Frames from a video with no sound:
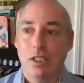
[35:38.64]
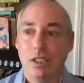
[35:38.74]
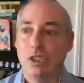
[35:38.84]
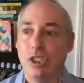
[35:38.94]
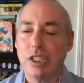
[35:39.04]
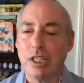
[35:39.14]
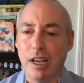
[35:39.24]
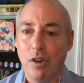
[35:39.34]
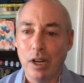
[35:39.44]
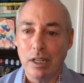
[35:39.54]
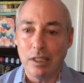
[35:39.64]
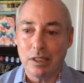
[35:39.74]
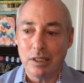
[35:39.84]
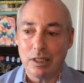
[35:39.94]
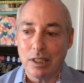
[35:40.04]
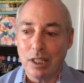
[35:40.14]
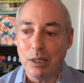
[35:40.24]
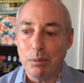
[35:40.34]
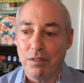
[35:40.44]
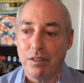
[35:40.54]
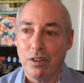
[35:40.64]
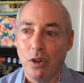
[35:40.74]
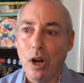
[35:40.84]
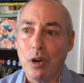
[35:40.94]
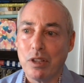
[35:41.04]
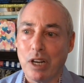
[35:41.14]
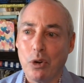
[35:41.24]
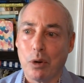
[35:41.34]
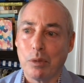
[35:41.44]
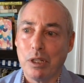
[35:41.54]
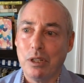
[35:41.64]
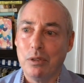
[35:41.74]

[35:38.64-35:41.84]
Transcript: So Jessica, I've gone a little bit longer than I normally